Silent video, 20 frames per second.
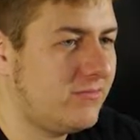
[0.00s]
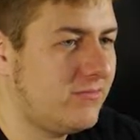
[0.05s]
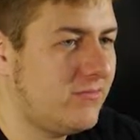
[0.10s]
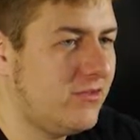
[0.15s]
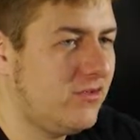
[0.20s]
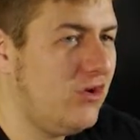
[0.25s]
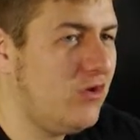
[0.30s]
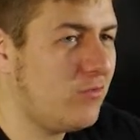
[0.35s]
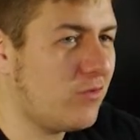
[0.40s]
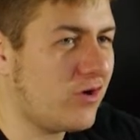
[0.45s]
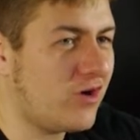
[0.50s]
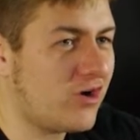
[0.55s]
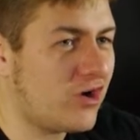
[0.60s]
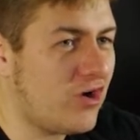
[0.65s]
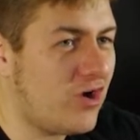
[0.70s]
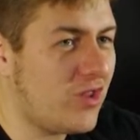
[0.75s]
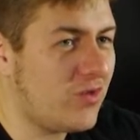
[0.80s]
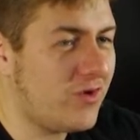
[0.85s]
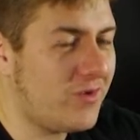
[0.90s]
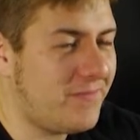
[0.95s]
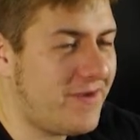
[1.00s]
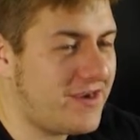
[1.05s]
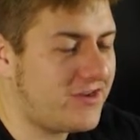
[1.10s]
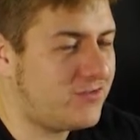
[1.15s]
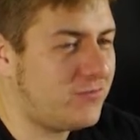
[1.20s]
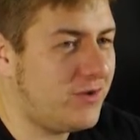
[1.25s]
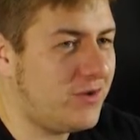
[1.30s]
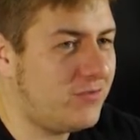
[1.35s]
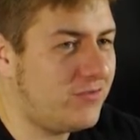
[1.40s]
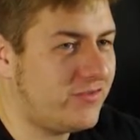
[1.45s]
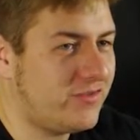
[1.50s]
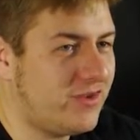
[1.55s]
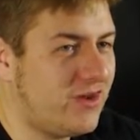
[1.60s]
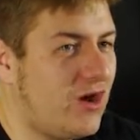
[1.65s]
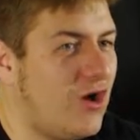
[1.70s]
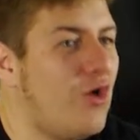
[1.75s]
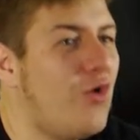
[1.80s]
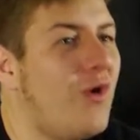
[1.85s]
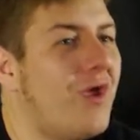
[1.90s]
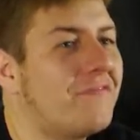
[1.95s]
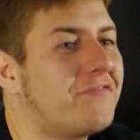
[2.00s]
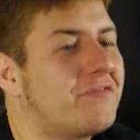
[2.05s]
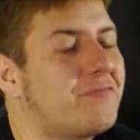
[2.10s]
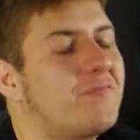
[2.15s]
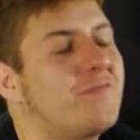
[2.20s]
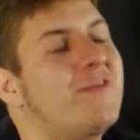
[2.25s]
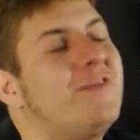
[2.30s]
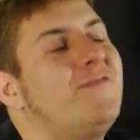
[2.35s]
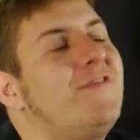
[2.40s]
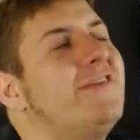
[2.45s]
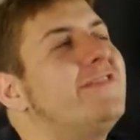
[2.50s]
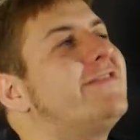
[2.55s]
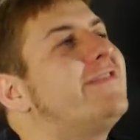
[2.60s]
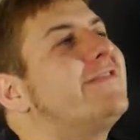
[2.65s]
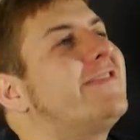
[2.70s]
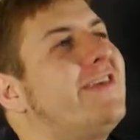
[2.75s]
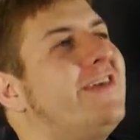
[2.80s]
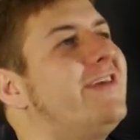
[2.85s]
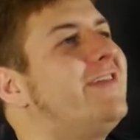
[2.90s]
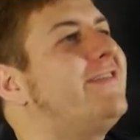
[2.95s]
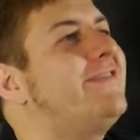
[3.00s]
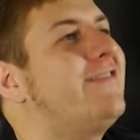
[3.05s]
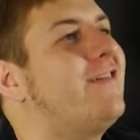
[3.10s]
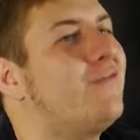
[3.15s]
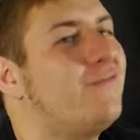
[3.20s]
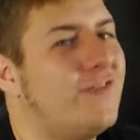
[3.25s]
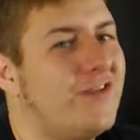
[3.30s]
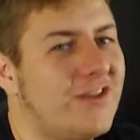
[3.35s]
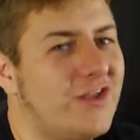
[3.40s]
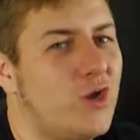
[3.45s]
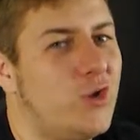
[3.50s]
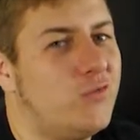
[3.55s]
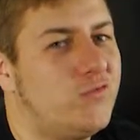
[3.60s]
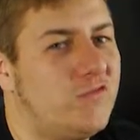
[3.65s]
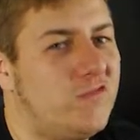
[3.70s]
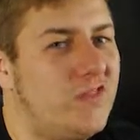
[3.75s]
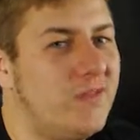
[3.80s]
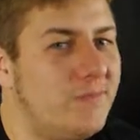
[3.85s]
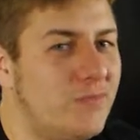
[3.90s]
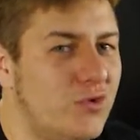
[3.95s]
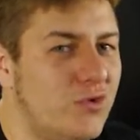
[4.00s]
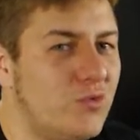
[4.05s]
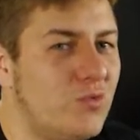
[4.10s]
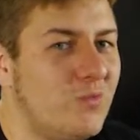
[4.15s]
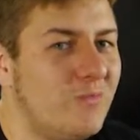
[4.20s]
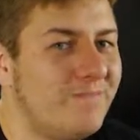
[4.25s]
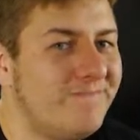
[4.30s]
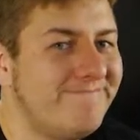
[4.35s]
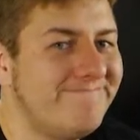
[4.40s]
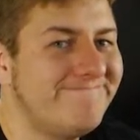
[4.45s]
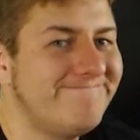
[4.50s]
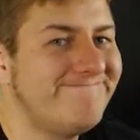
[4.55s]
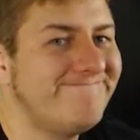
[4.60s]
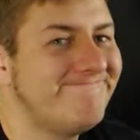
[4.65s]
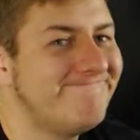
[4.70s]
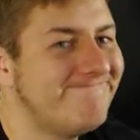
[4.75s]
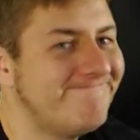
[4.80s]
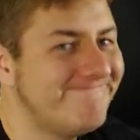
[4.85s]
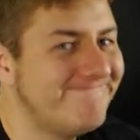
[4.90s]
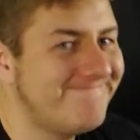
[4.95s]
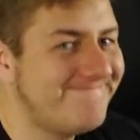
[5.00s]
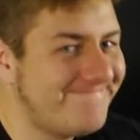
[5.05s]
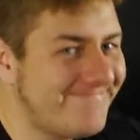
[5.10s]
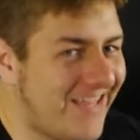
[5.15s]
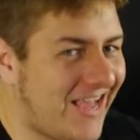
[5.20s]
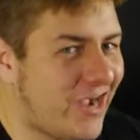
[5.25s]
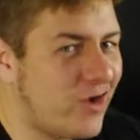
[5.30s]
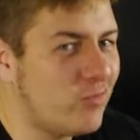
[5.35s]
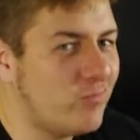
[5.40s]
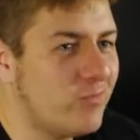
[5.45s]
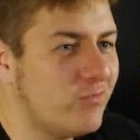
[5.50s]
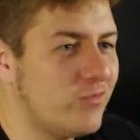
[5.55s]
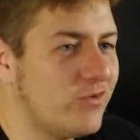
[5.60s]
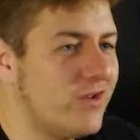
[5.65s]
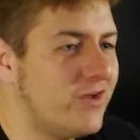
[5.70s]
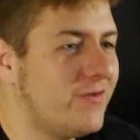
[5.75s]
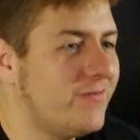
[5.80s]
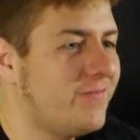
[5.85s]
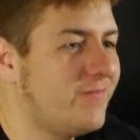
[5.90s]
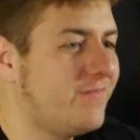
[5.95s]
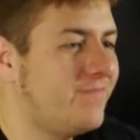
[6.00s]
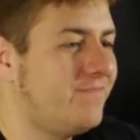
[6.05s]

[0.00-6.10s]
Dude, we're gonna go all the way back to when he was like, oh, we have to convince his kid self that he goes to the moon. I remember now.